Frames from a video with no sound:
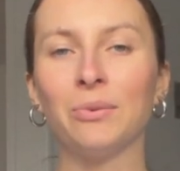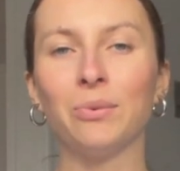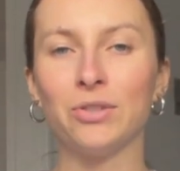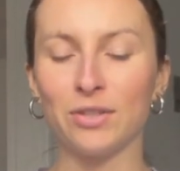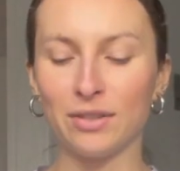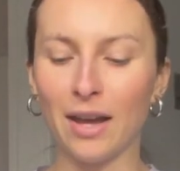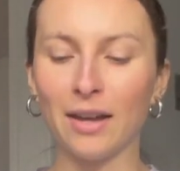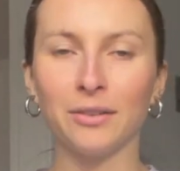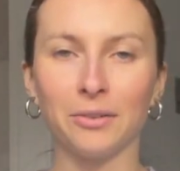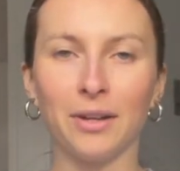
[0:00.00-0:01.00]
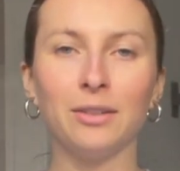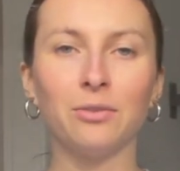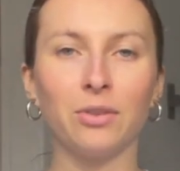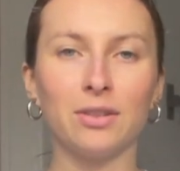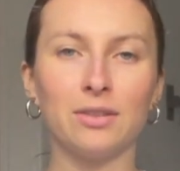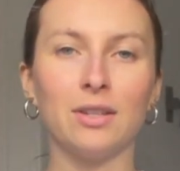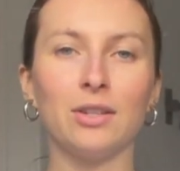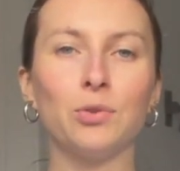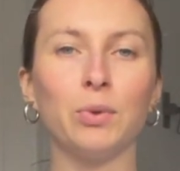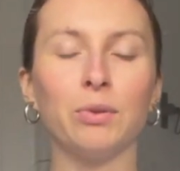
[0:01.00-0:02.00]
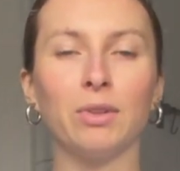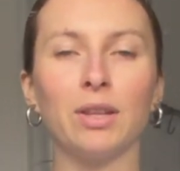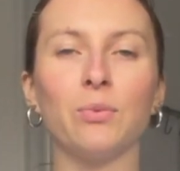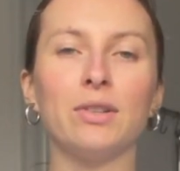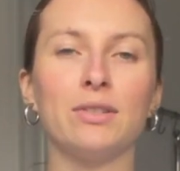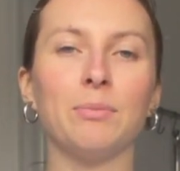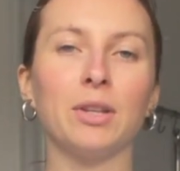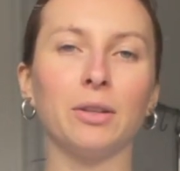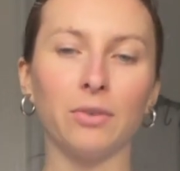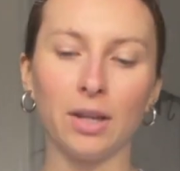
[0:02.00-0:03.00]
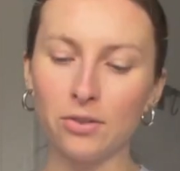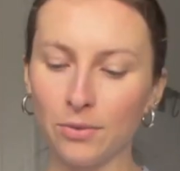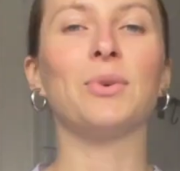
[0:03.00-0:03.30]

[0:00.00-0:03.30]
which is not great for this dish. We really want something rich.